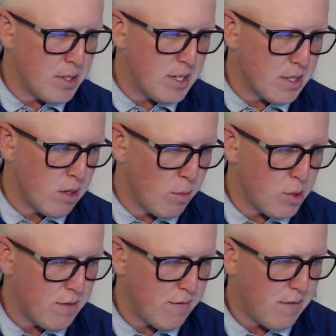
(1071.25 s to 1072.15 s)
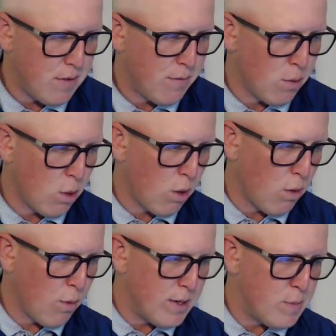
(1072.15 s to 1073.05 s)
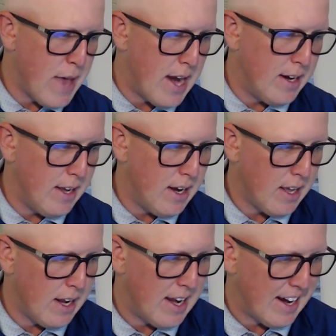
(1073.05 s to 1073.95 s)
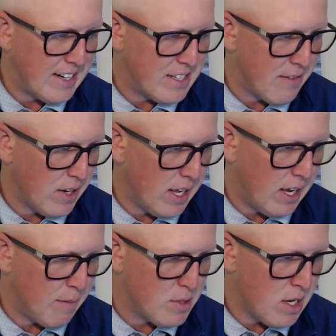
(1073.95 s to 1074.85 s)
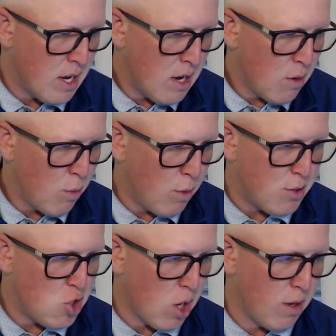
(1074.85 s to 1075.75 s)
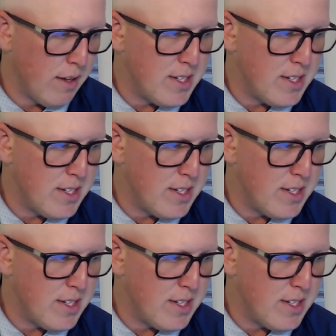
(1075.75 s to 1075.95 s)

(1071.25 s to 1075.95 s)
6 homers, and 54 runs batted in 97 games with Charlotte.